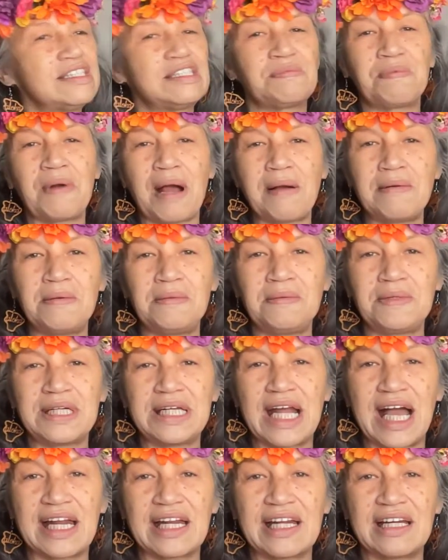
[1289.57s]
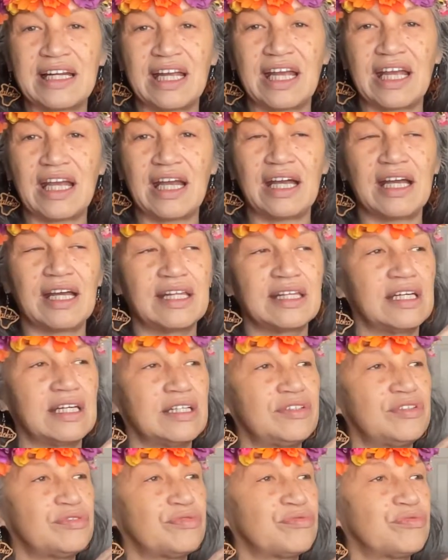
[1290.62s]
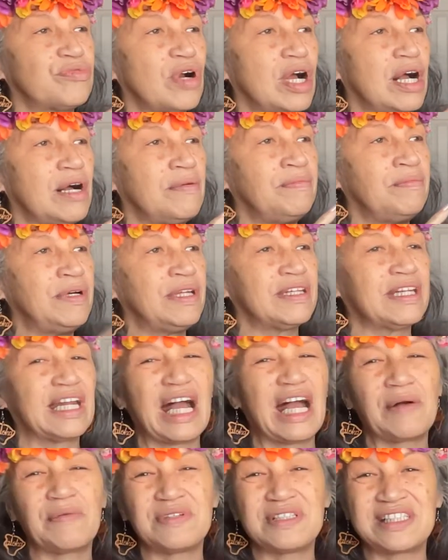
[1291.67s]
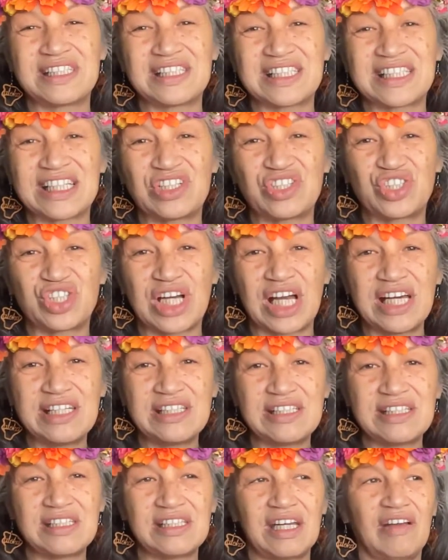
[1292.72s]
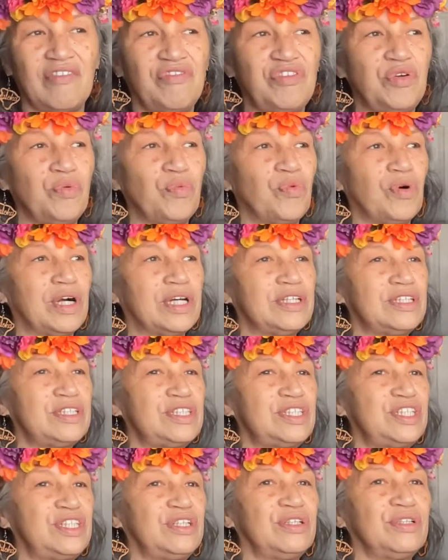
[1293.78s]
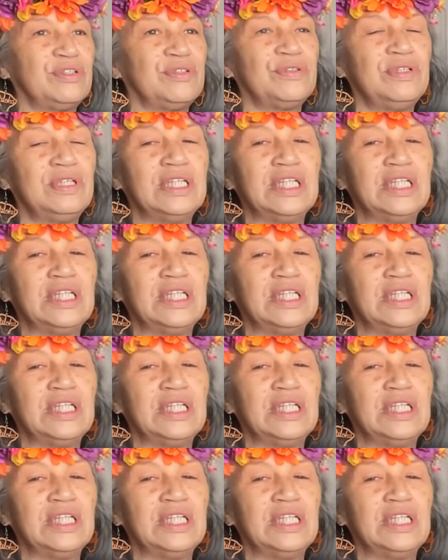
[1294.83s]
probably not the drum that I would suggest if you want to